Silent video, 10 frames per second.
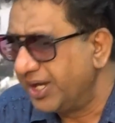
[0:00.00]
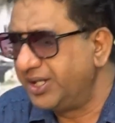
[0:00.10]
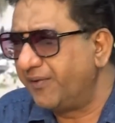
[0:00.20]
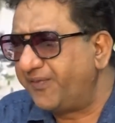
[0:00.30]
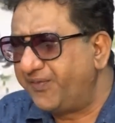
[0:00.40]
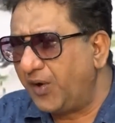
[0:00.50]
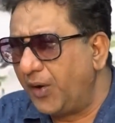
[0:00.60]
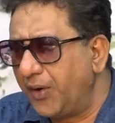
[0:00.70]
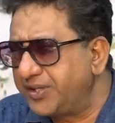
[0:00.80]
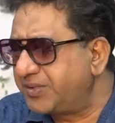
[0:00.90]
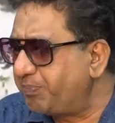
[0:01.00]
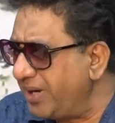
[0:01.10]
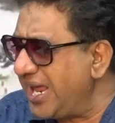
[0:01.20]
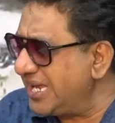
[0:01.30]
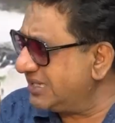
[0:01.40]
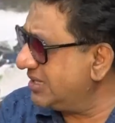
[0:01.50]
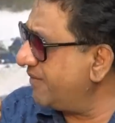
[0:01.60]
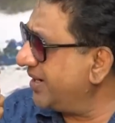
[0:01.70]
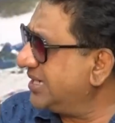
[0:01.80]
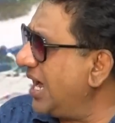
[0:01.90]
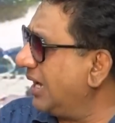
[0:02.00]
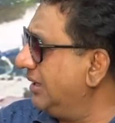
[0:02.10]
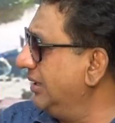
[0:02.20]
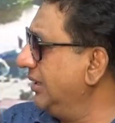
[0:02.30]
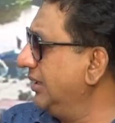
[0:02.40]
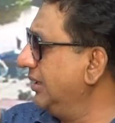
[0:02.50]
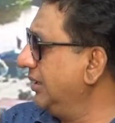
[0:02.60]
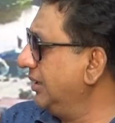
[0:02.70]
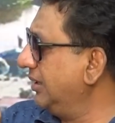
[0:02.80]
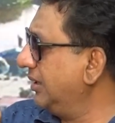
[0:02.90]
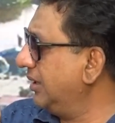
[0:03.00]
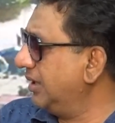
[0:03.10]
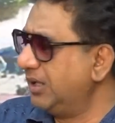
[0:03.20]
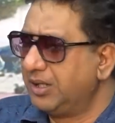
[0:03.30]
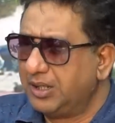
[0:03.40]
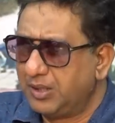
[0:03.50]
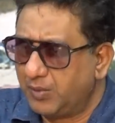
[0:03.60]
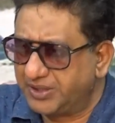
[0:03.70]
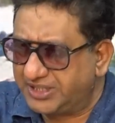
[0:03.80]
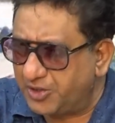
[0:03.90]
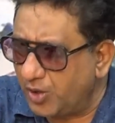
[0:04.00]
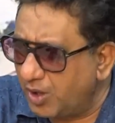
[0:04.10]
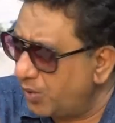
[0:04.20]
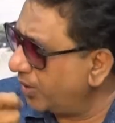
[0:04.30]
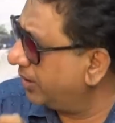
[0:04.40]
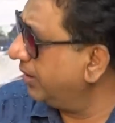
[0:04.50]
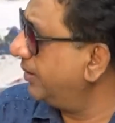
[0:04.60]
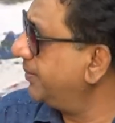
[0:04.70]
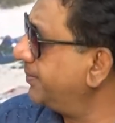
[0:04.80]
the first place of attack was the sugar worker.